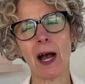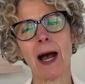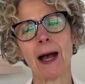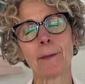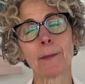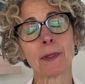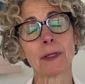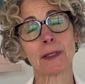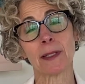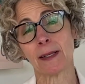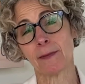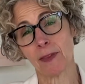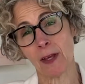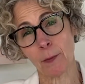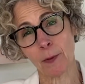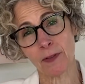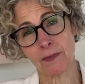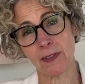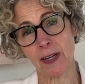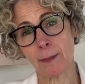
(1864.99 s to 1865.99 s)
I believe they
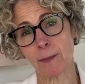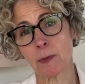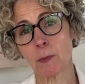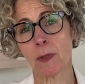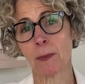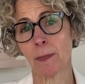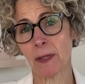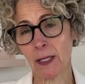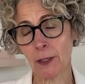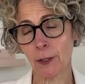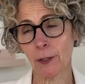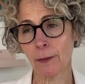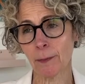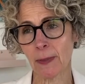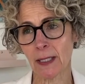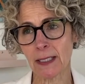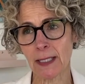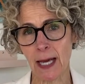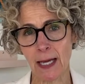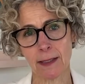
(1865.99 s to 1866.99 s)
would have named me Peter.
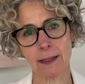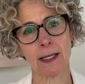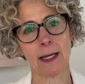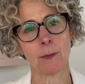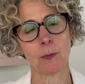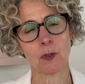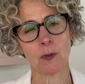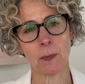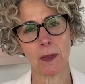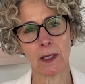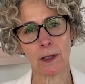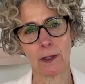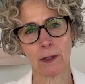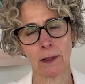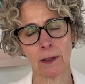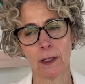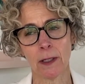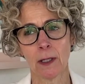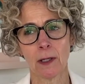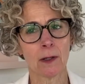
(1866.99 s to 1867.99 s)
My dad's name was
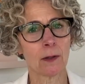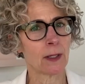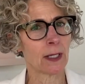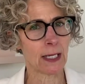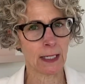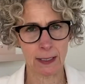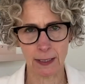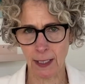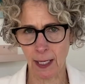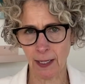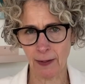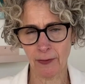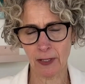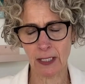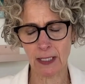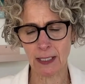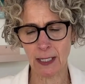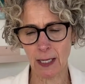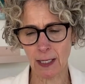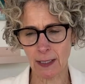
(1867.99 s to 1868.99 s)
Peter. He did not have any
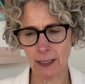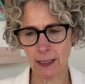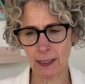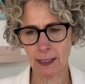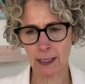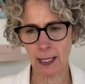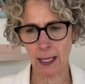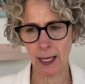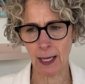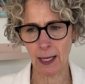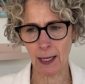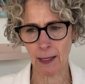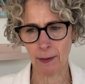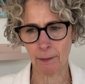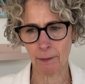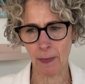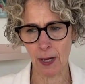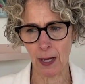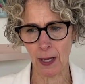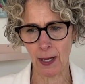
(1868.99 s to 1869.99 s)
sons.
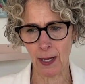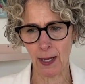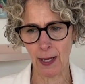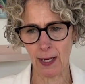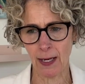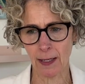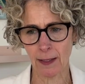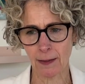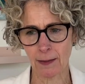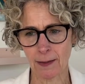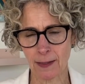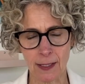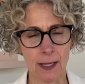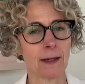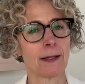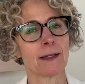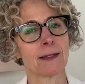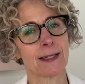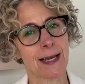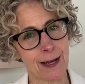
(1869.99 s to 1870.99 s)
My
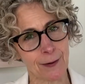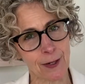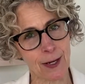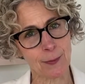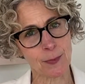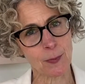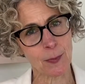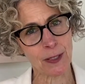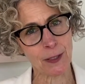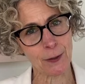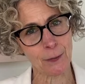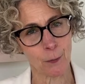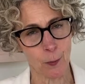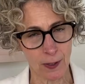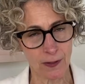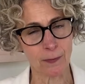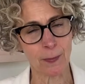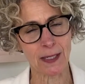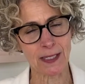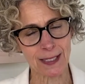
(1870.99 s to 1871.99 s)
son is now named Peter. One
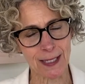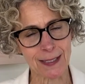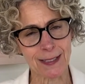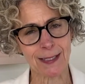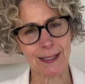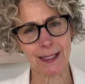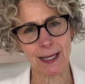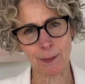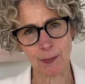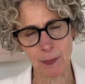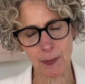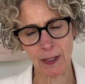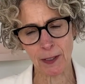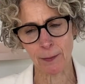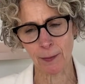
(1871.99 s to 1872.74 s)
of my sons is named Peter.